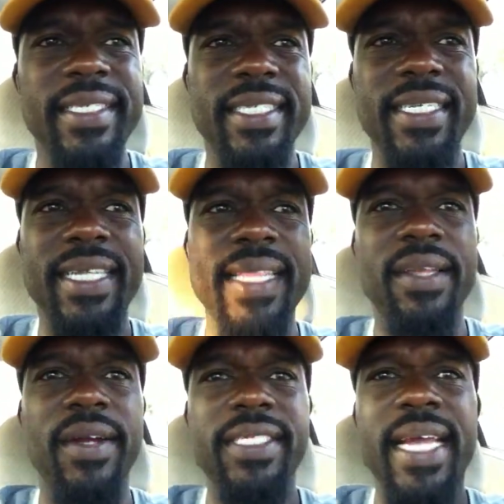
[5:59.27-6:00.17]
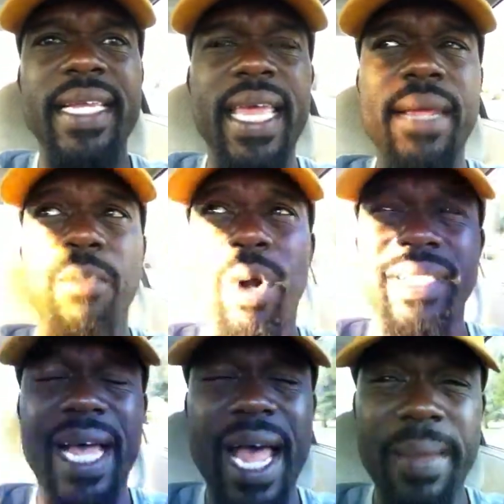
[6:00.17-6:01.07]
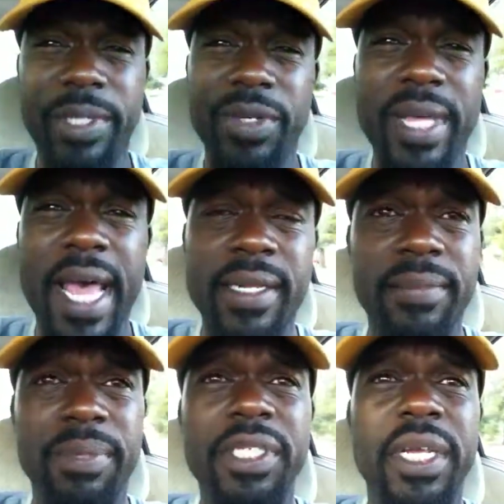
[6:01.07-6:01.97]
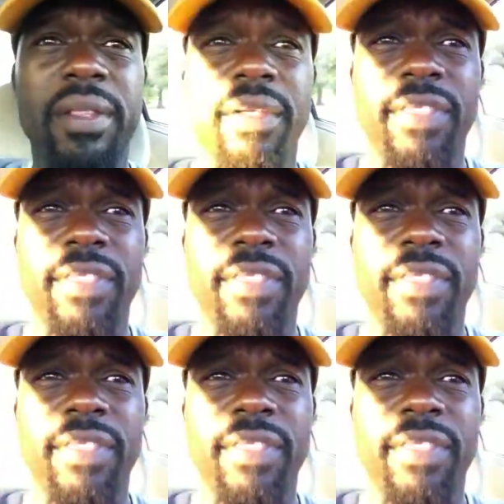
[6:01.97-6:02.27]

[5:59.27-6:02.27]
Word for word: It's just that they're dedicating more time to that particular